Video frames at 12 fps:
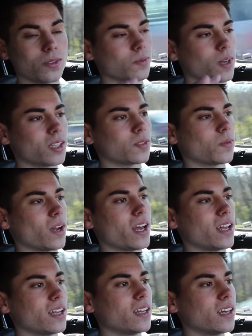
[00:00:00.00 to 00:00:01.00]
was race
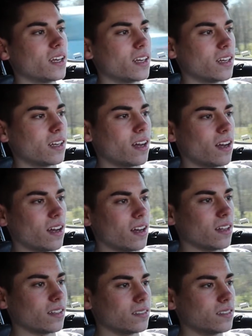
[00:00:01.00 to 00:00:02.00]
red,
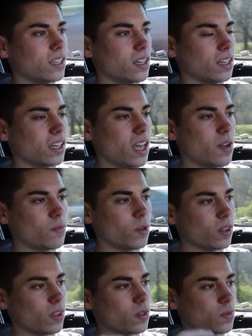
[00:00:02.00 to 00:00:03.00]
and it came
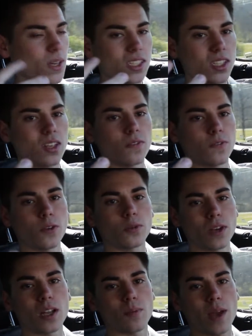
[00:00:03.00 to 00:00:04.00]
with, it was basically a full
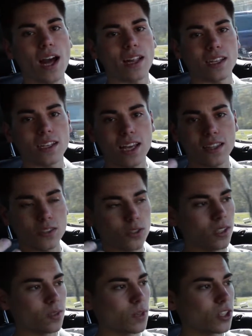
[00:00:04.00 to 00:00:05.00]
run pallet. It had the
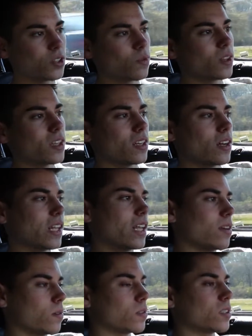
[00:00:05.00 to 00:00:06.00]
transmission with it and all
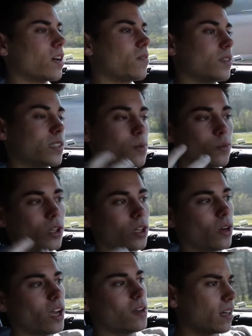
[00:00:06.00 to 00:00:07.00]
that other stuff, and it seemed really
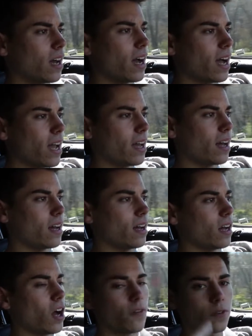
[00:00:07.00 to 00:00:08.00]
great. I
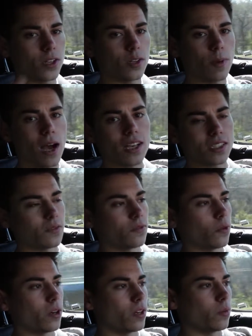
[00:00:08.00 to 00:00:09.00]
offered a deposit
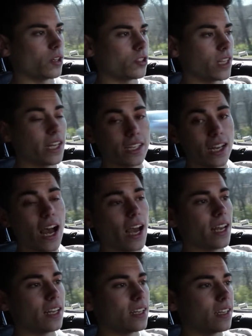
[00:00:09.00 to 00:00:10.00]
for it, which they
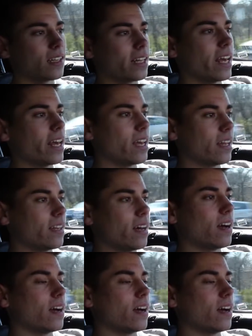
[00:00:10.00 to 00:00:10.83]
denied, and